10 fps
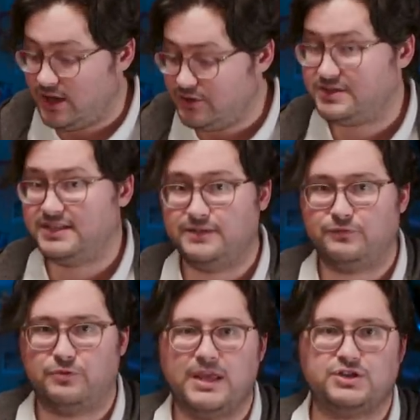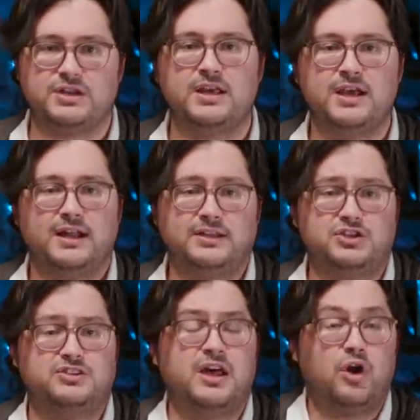Other disinformation
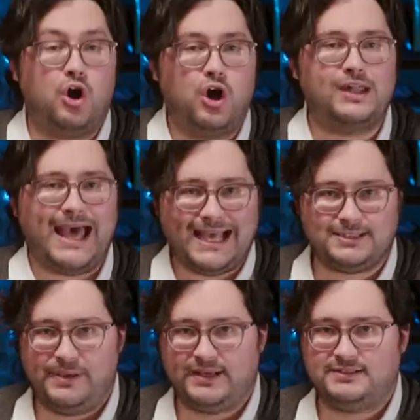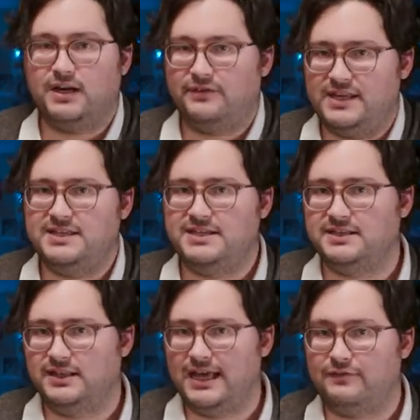touches on all aspects of
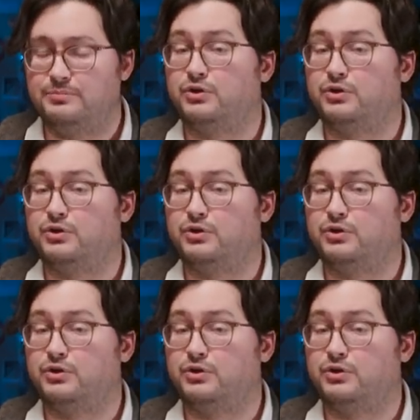Indian life,